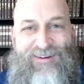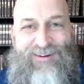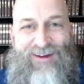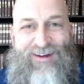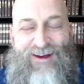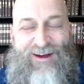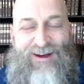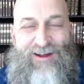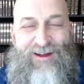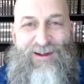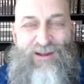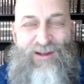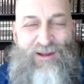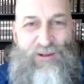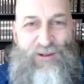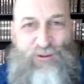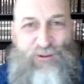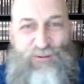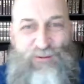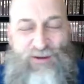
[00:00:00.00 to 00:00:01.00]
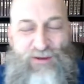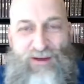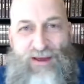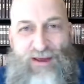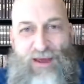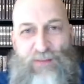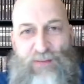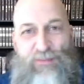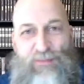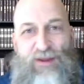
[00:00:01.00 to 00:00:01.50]
Hallelujah and
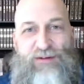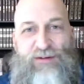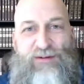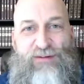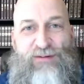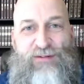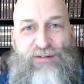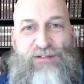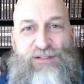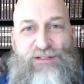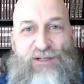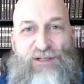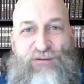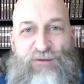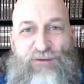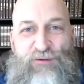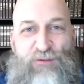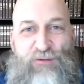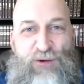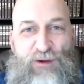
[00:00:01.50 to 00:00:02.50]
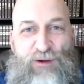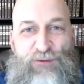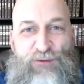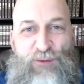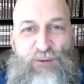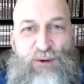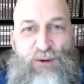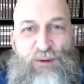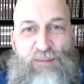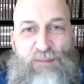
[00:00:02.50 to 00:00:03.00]
blessings in Jesus, friends.
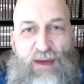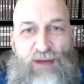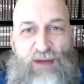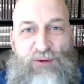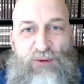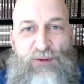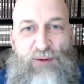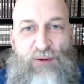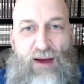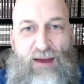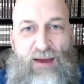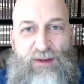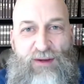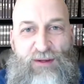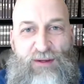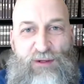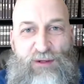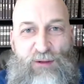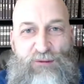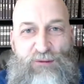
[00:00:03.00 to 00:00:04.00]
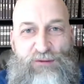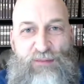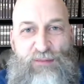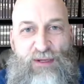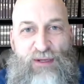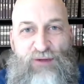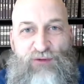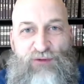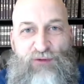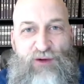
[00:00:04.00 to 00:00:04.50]
Welcome back to Hayakadosh Kadosh
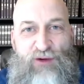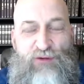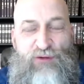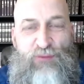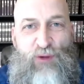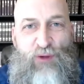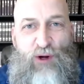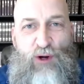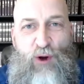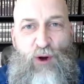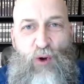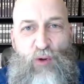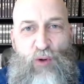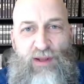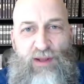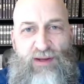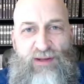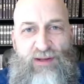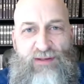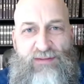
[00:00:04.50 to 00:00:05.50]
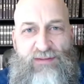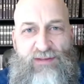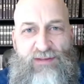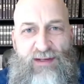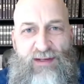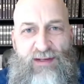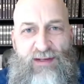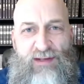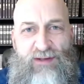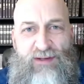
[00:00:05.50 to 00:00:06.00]
Ministries, where holiness
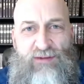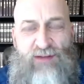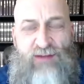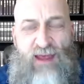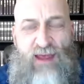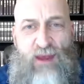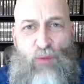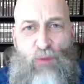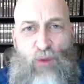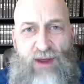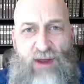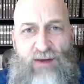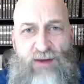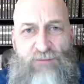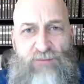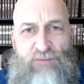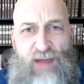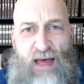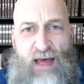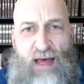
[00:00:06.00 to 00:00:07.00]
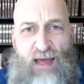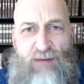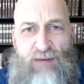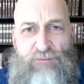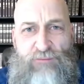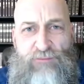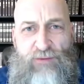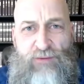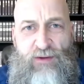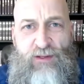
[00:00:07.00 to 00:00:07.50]
is a way of life.
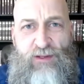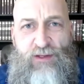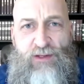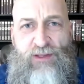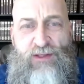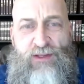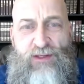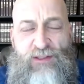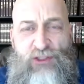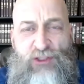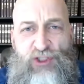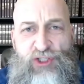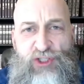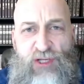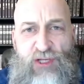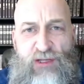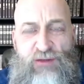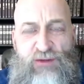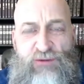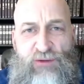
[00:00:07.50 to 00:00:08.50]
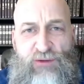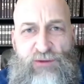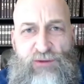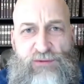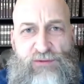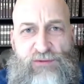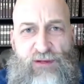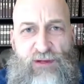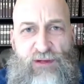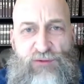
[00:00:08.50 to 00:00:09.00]
Jesus
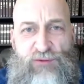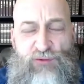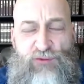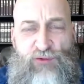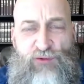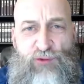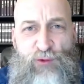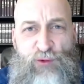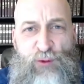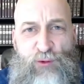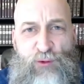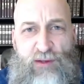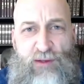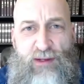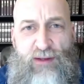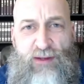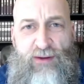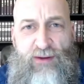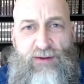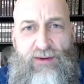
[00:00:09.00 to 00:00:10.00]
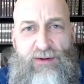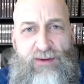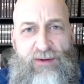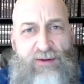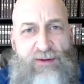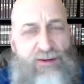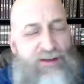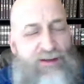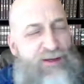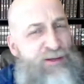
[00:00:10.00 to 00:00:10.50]
is truly
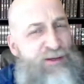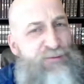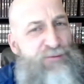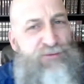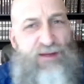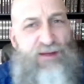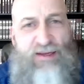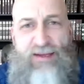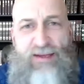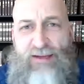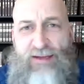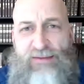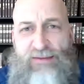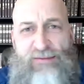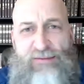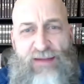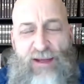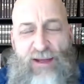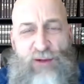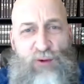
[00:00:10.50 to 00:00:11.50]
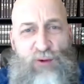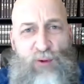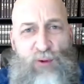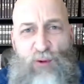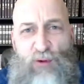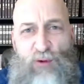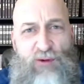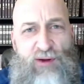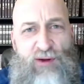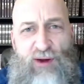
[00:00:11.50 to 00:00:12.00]
King of Kings and Lord
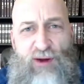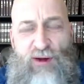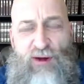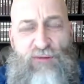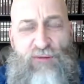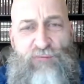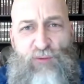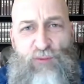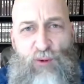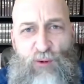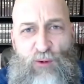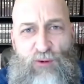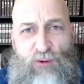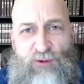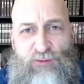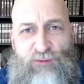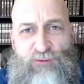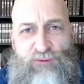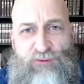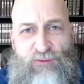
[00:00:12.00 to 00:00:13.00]
of Lords.